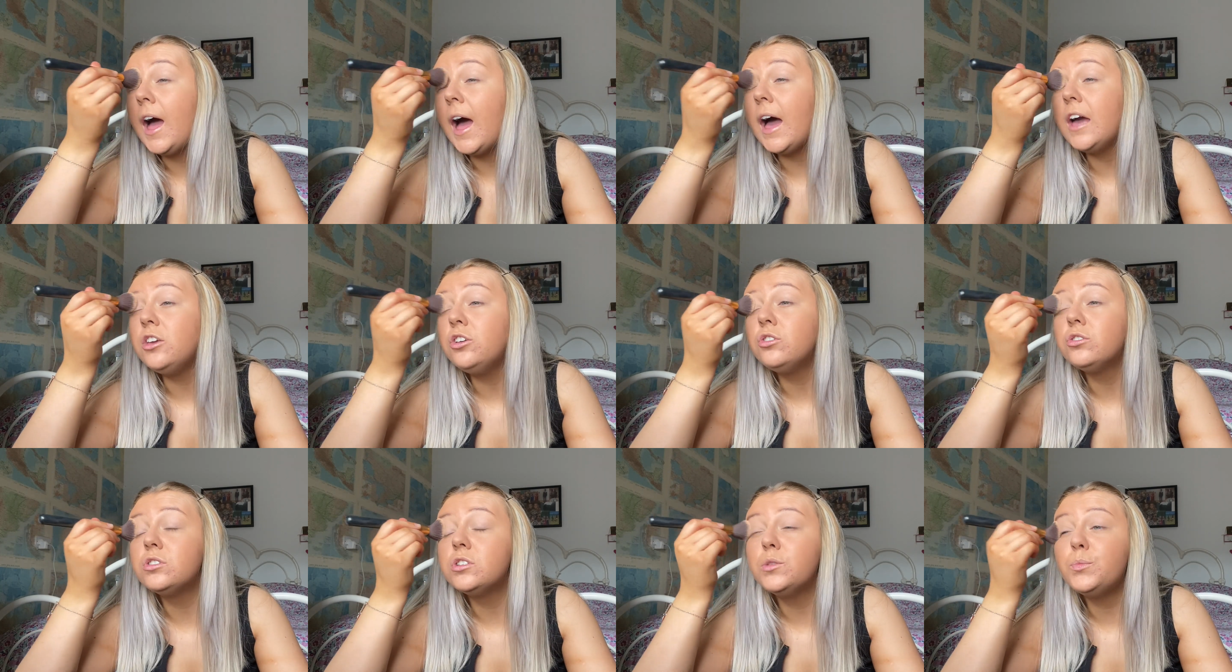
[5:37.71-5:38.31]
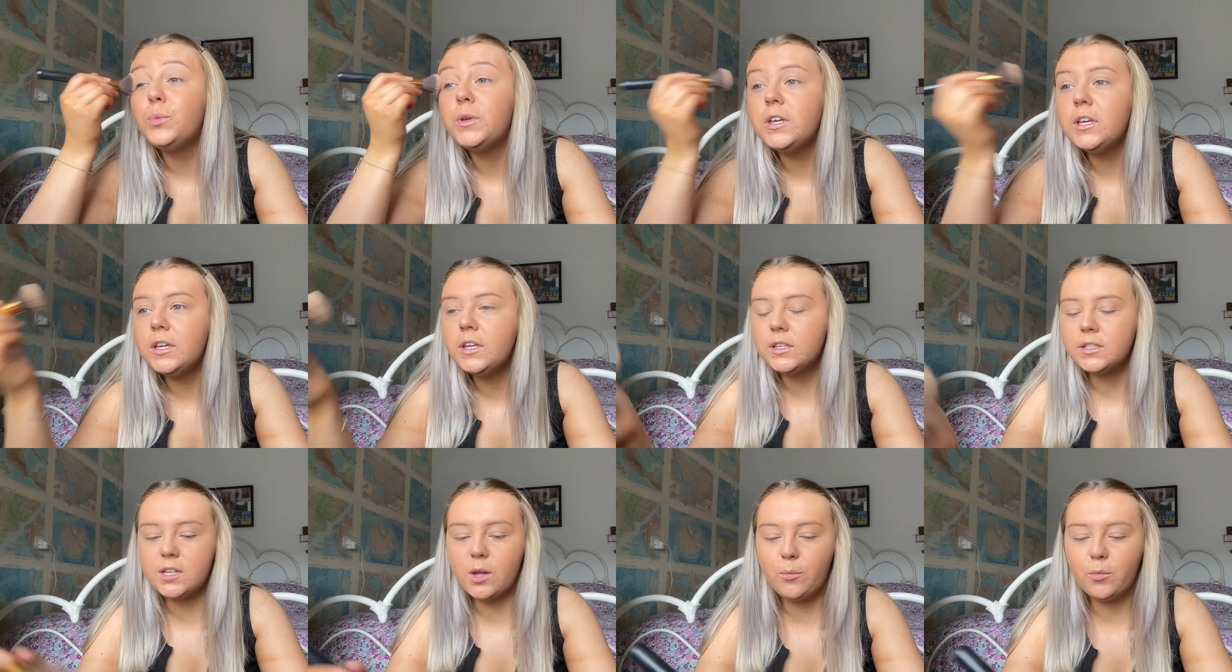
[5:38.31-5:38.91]
I used to
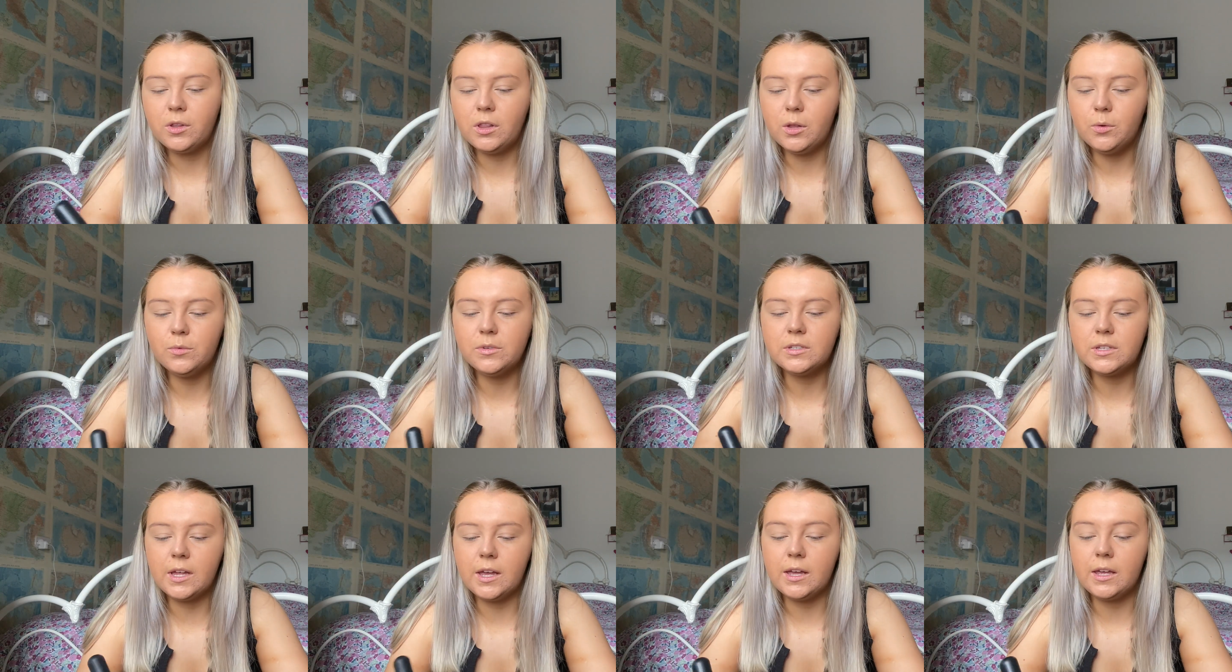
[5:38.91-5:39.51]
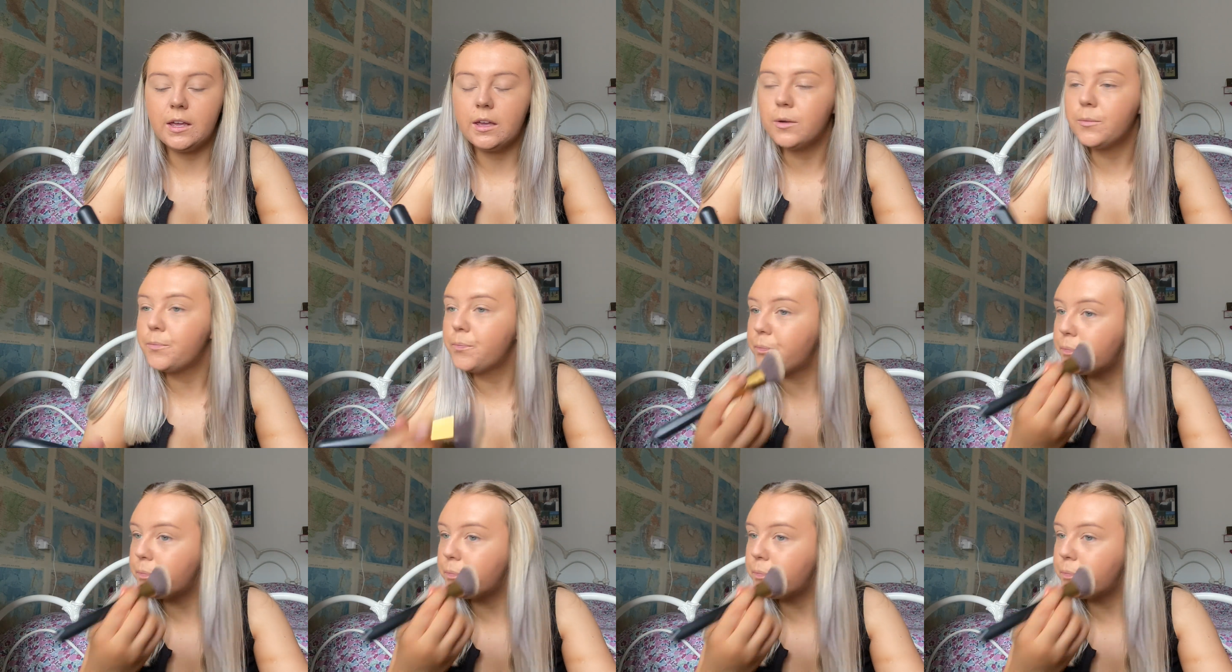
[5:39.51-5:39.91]
be someone that was like,